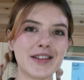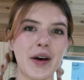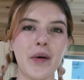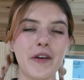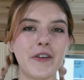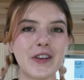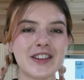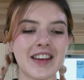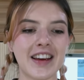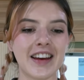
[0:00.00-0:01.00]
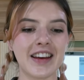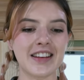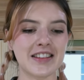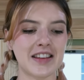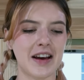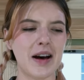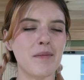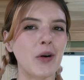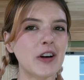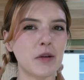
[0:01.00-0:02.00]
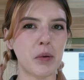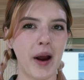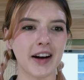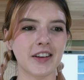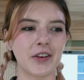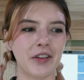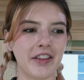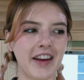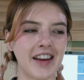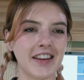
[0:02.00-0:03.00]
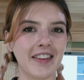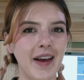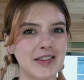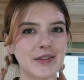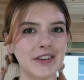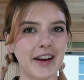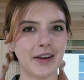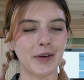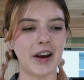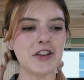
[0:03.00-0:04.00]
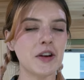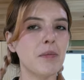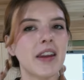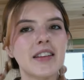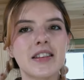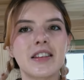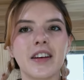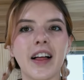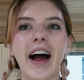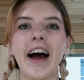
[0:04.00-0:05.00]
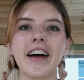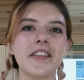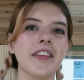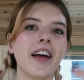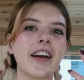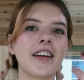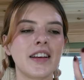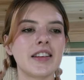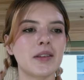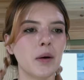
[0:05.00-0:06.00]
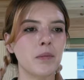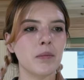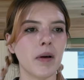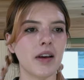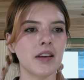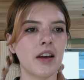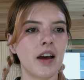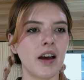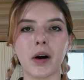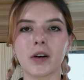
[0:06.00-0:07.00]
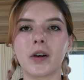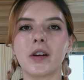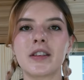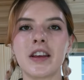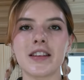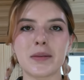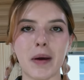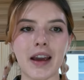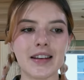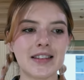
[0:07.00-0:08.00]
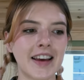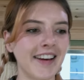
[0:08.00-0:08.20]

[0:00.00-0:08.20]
So the first thing is more of a practical thing and less of a decoration, but it still adds some sparkle to the space.